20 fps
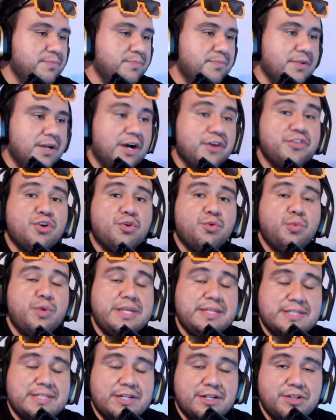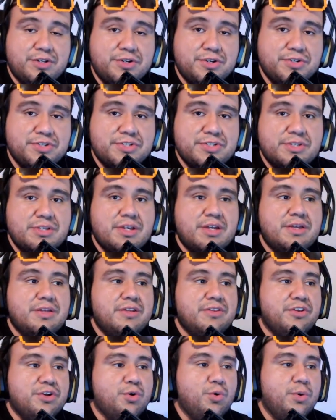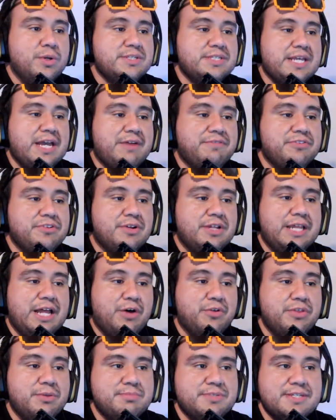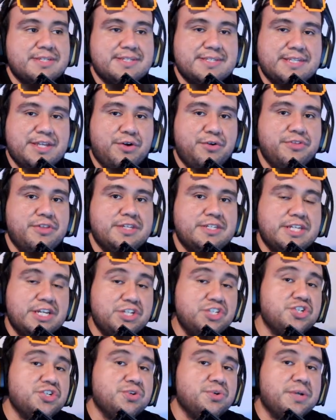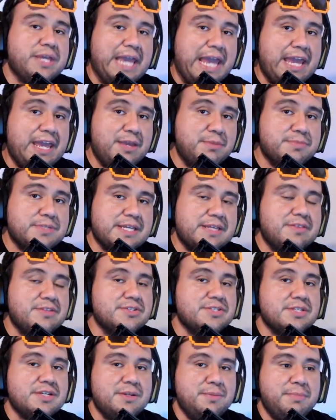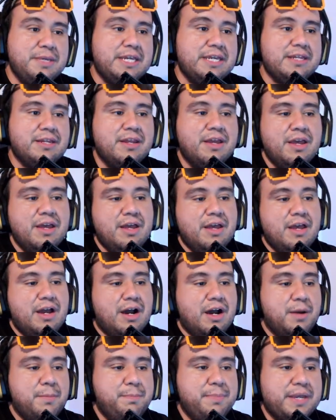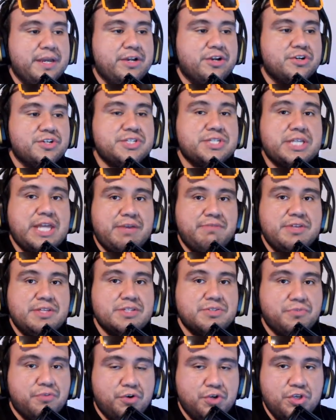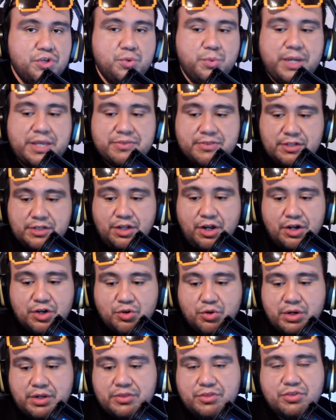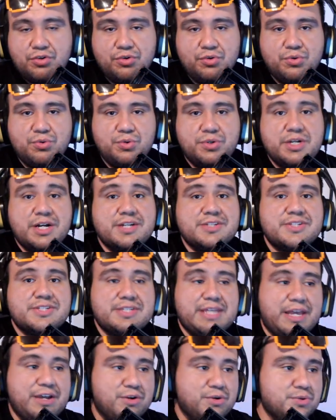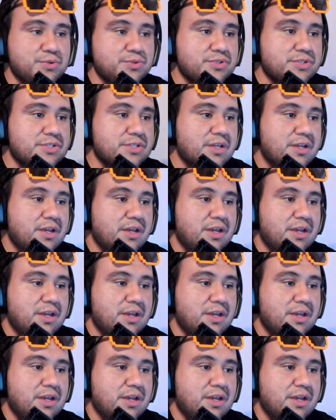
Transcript: other retailers, they're going to have to allow them to sell the digital games, and this could mean bigger savings for you in the long run through sales,